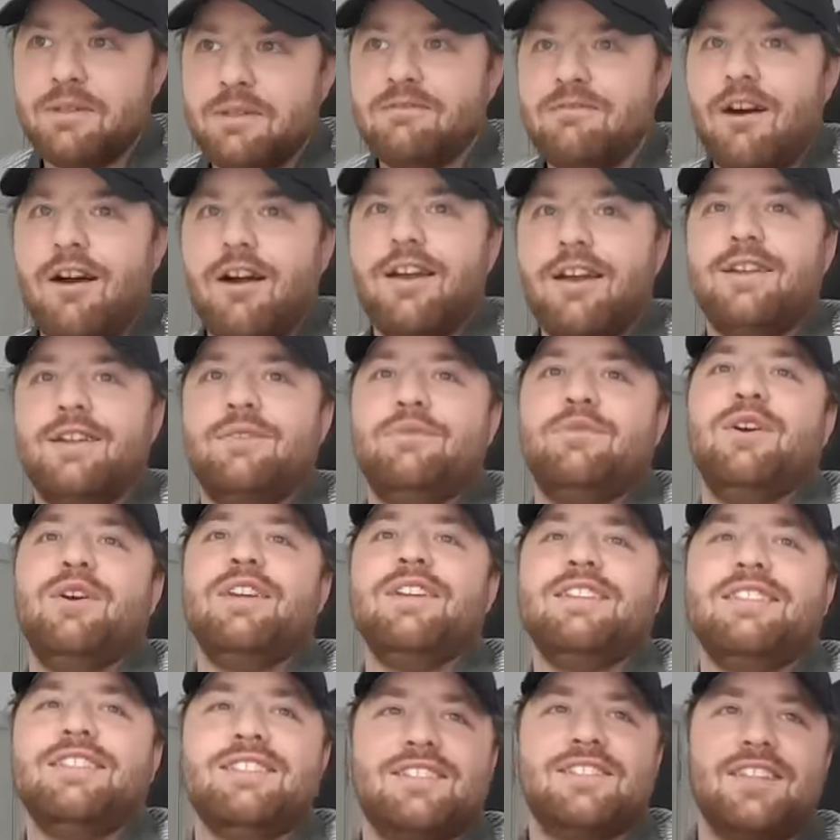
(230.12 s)
be lying if I
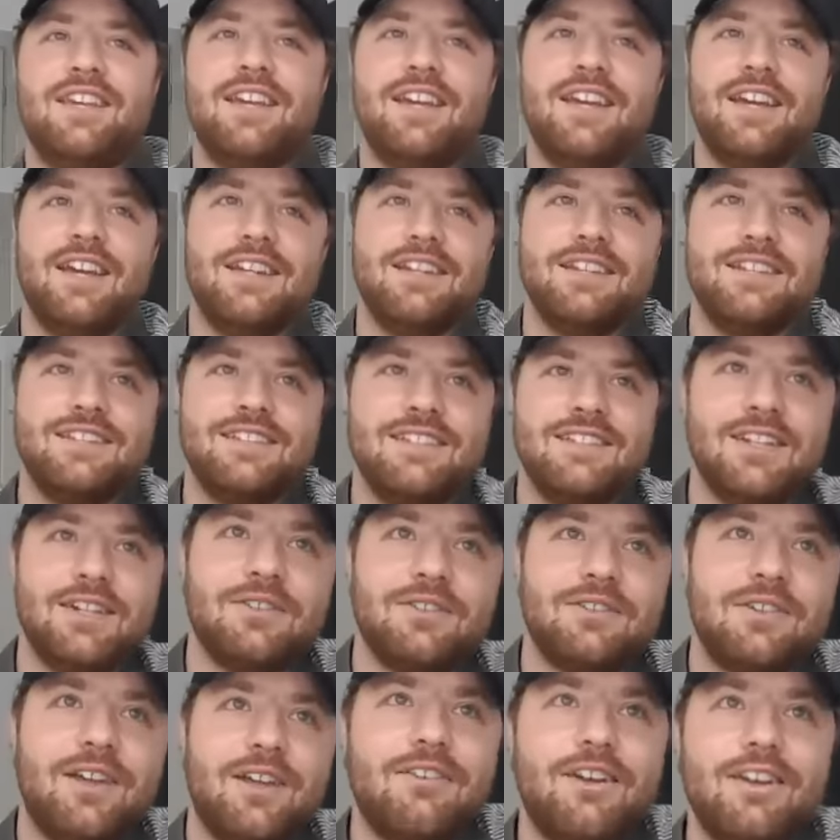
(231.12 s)
didn't say I
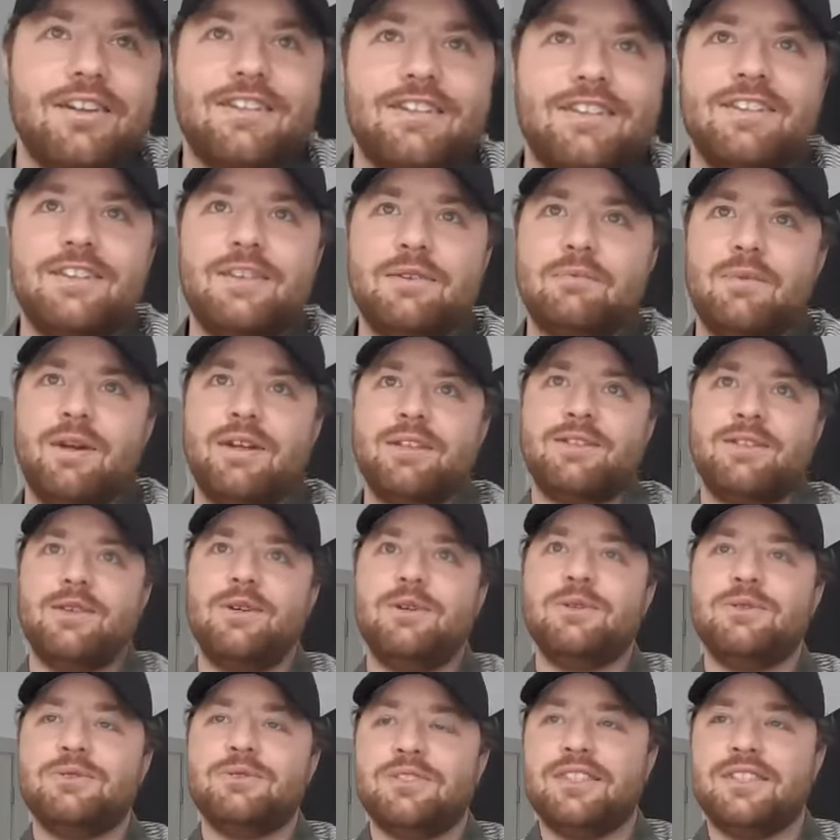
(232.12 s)
like to dip my
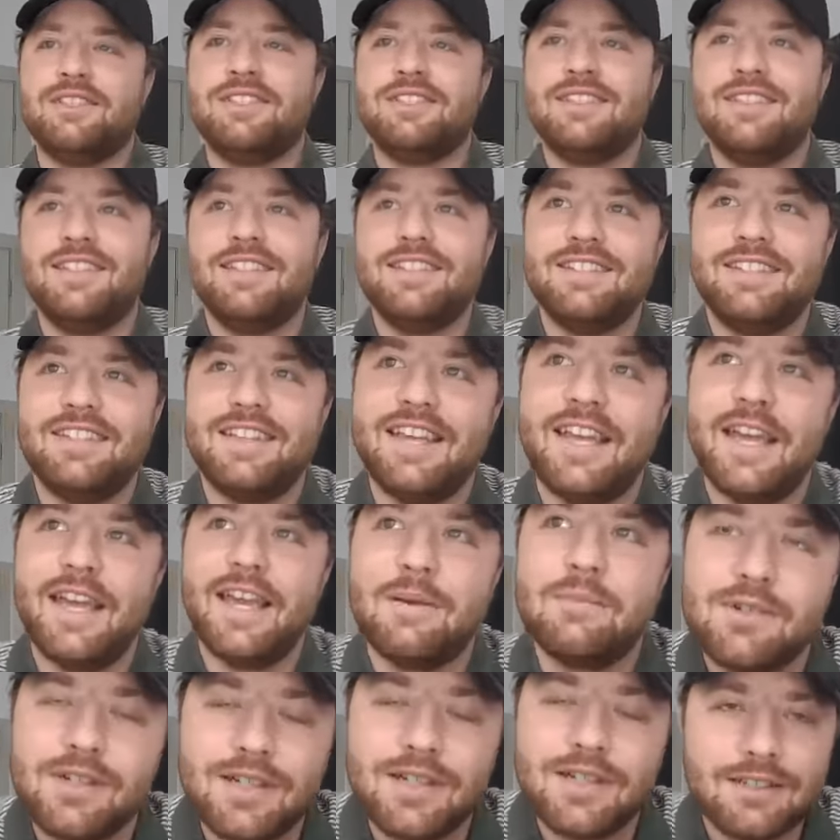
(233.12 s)
toes into
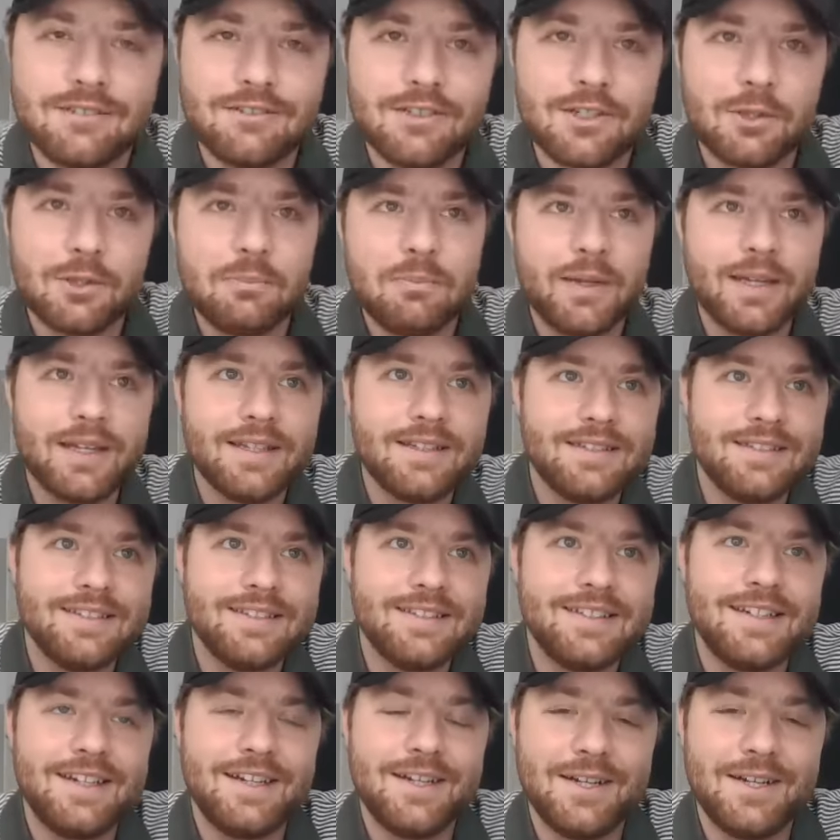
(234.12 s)
gambling a little bit.
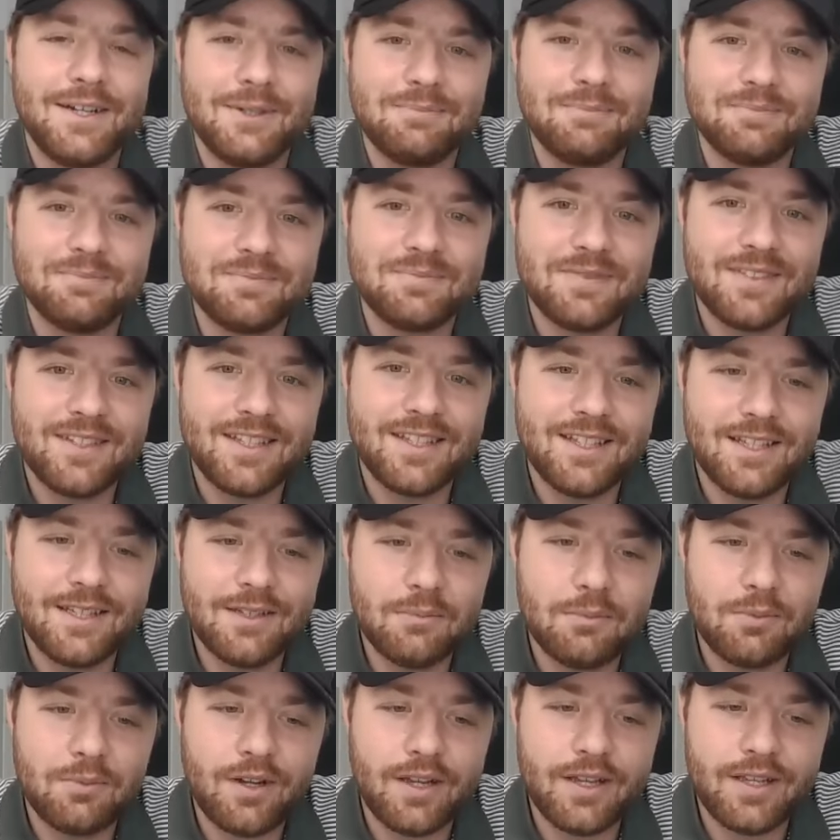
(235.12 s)

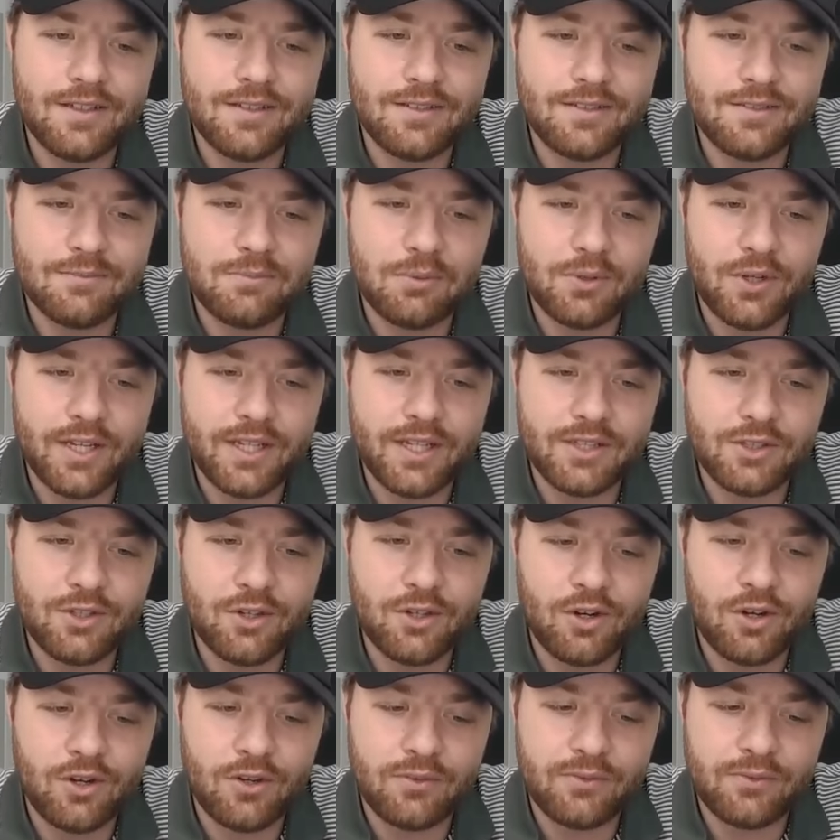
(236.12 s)
Playing
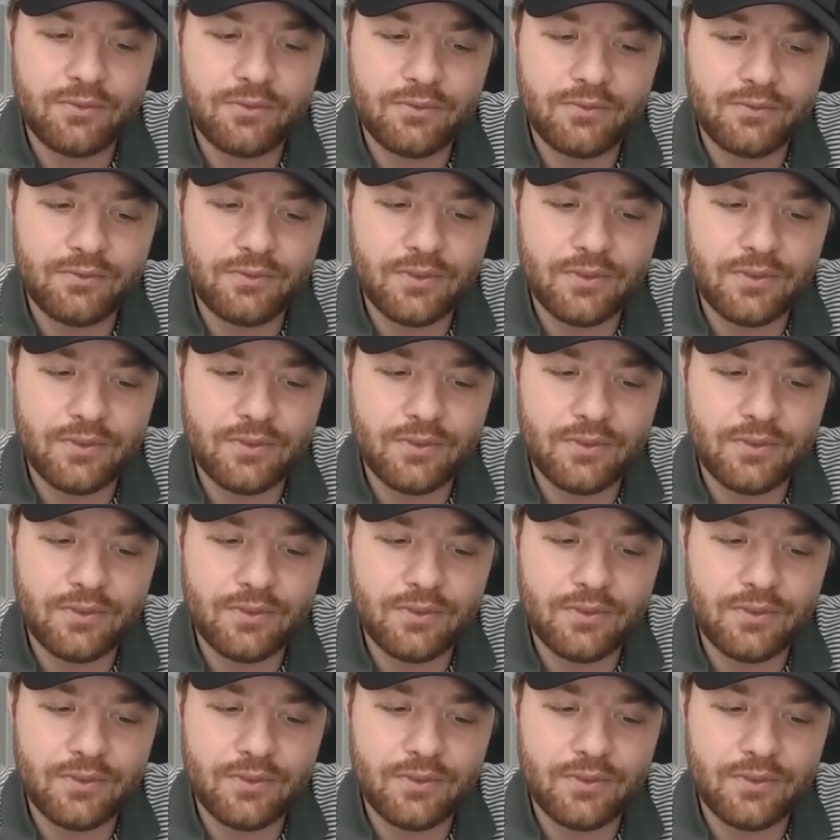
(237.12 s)
golf,